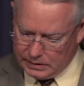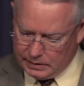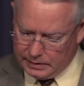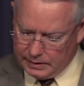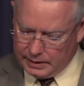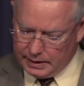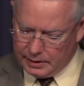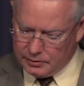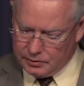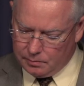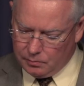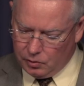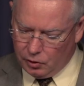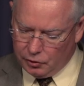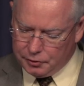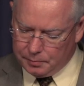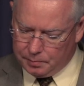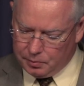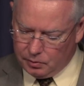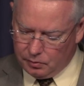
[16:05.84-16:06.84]
engaged in
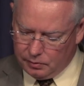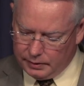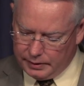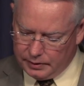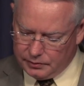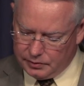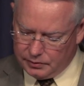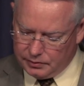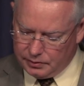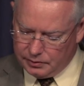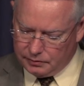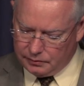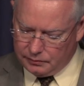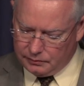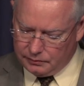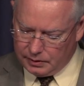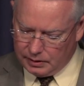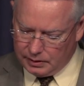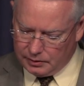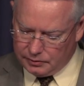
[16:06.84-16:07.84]
multiple instances of
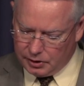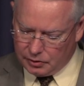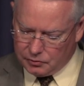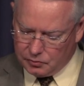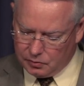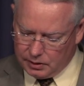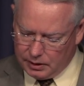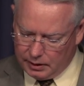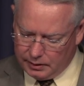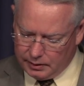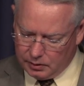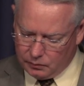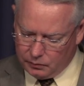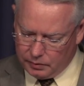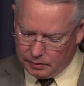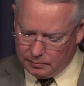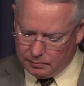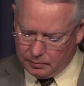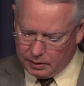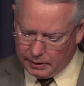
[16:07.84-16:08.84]
sexual conduct
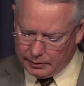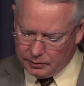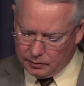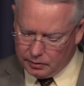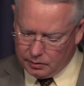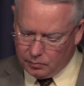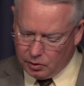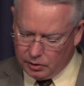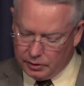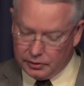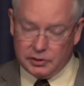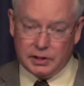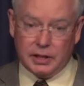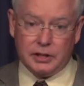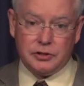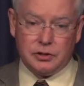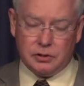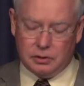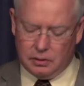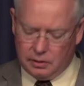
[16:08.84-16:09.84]
with a minor and
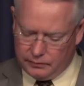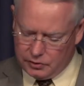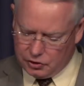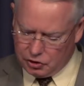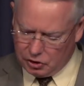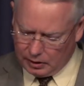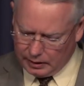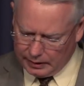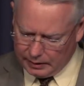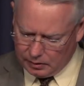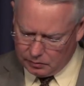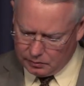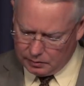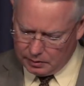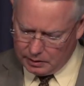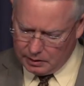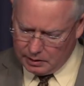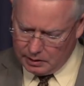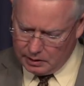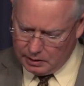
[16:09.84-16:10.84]
molestation of a child.
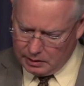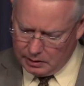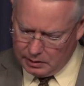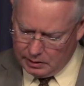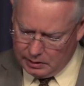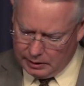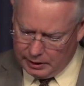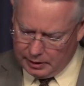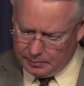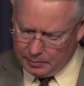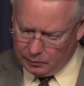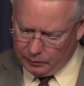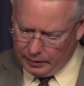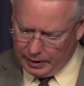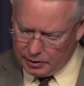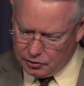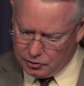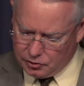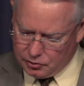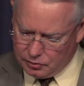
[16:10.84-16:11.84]
He had been
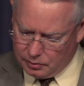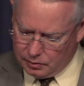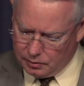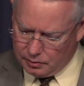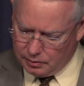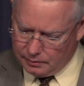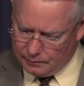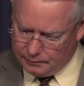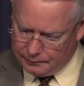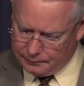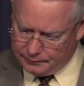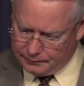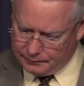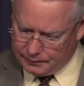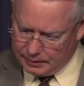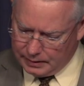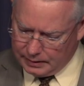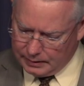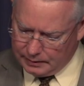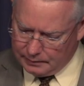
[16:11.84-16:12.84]
registered
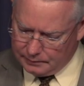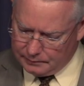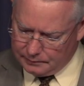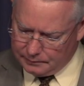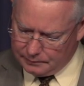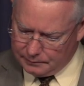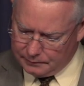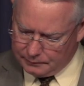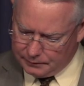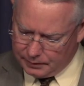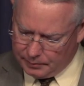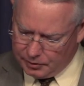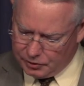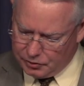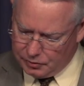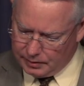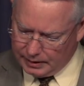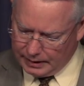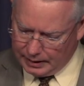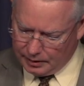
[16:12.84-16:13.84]
from a
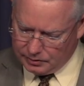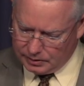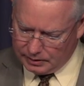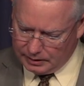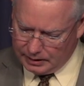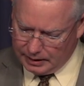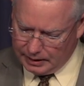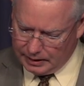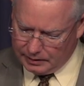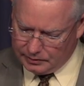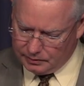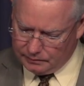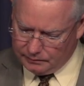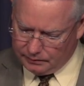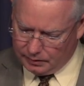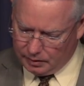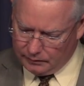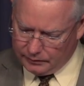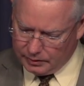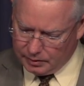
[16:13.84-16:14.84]
2000 case
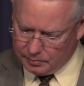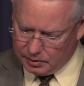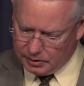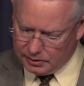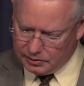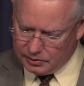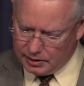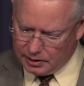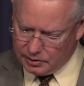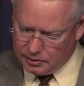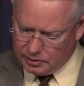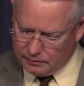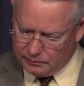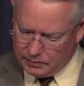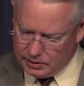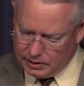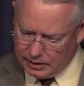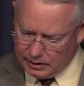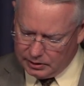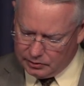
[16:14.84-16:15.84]
involving the molestation of
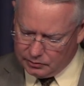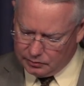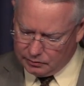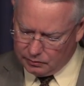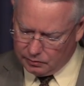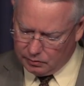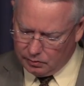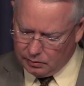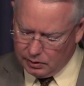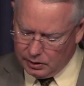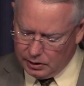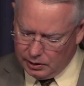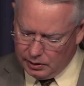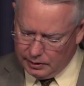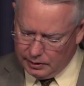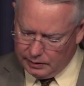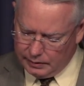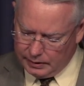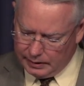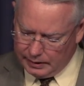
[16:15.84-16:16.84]
a teen girl
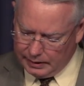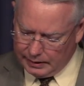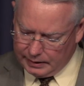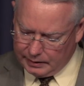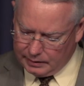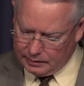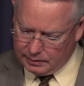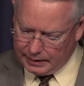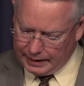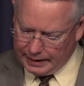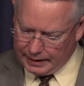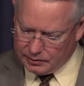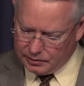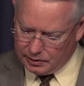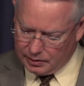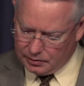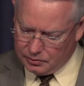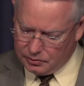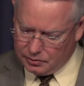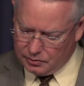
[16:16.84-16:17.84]
that he had
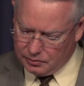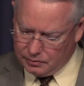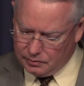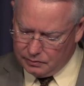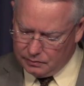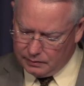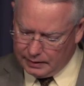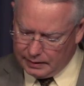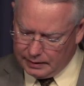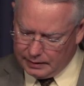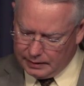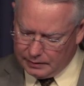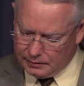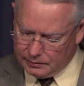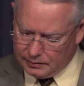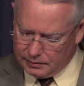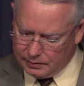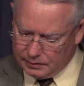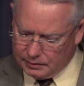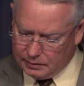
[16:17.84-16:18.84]
access to
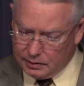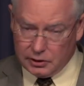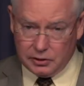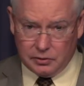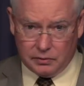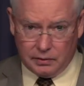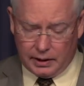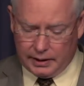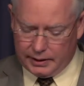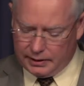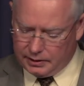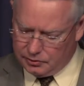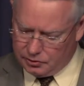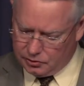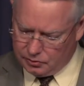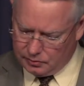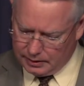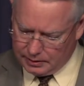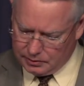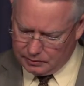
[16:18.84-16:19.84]
as a karate
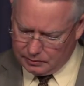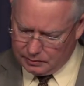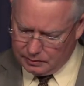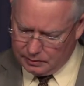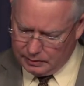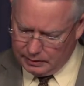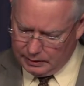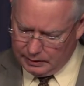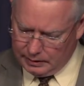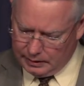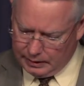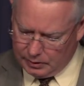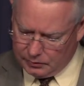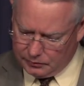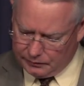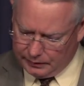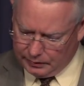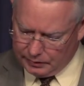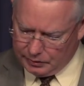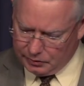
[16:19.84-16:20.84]
instructor, and he
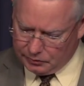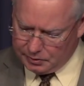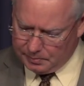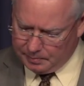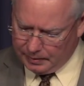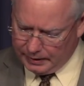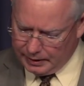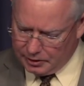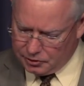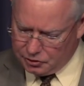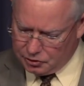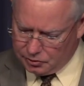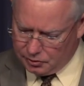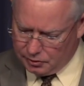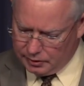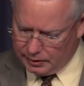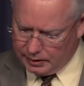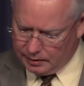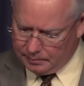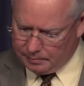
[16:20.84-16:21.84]
was found guilty by a
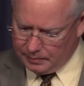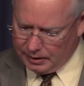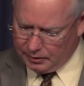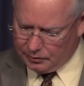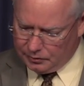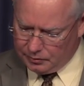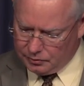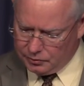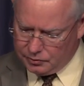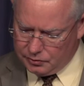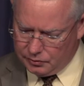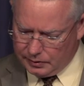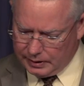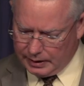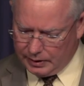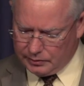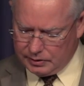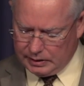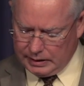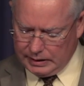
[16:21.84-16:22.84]
jury on May 3rd,
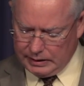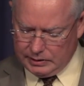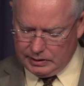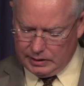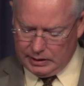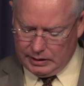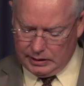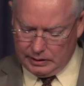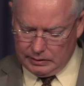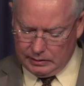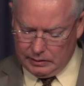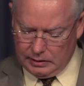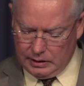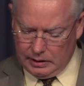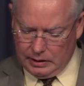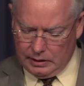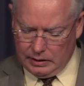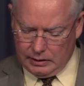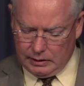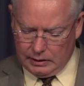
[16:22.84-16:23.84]
2018.
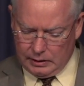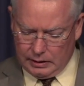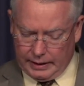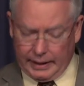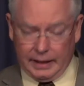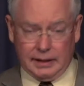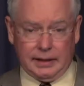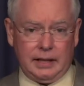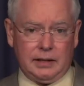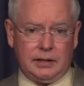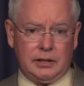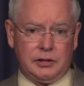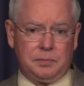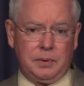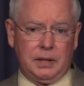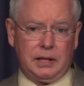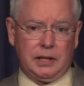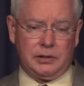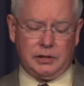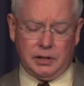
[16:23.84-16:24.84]
I highlight this
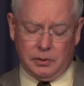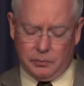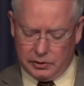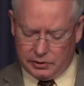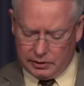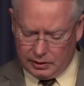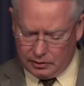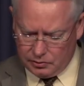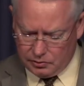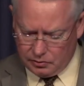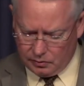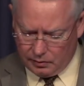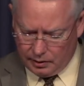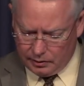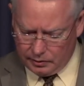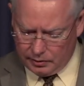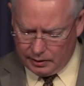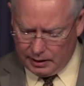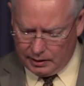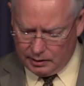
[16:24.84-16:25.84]
because he was sentenced to
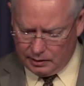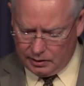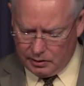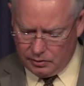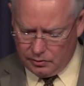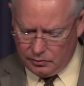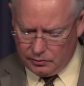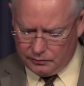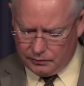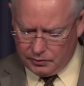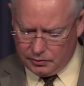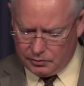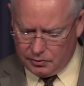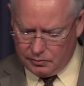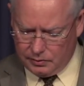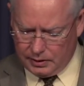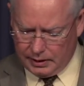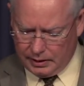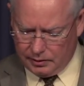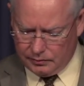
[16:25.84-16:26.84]
180 years for
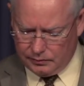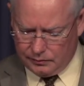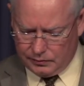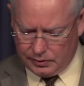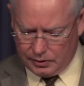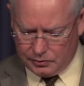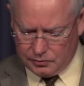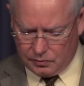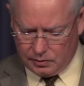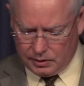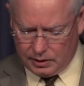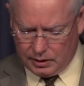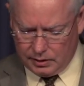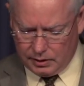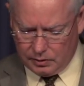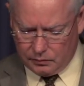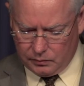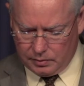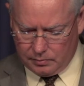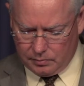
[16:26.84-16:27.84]
2 counts of sexual
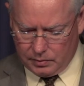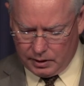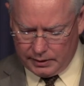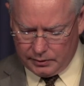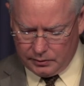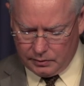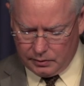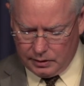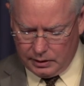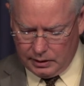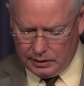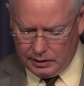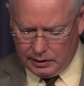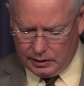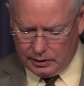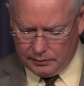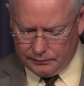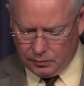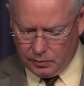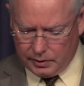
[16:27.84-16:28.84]
conduct with a minor
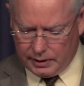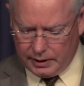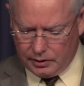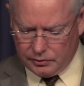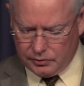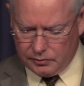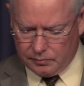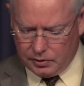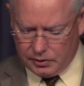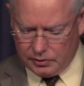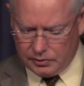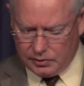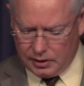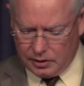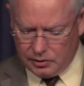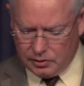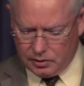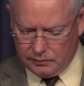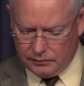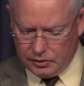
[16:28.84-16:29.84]
and 4 counts of
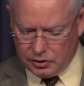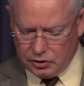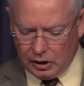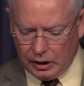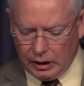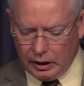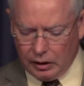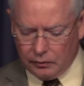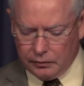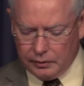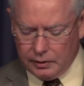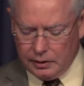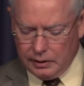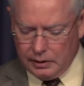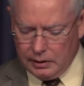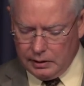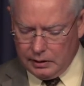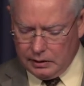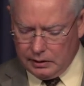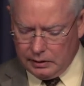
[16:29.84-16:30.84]
molestation of a child.
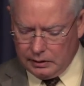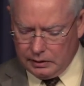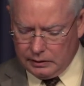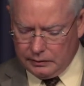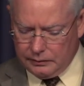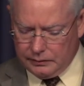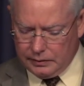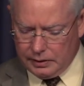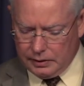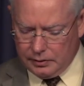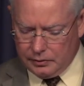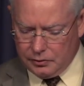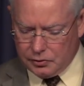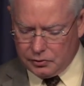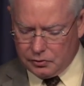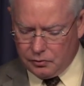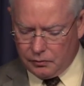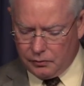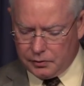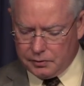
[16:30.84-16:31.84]
That
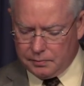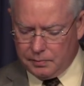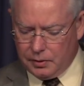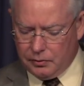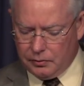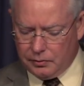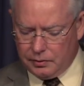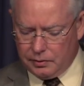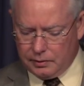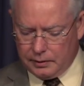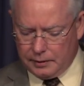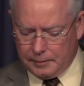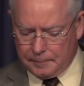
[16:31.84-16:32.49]
underscores both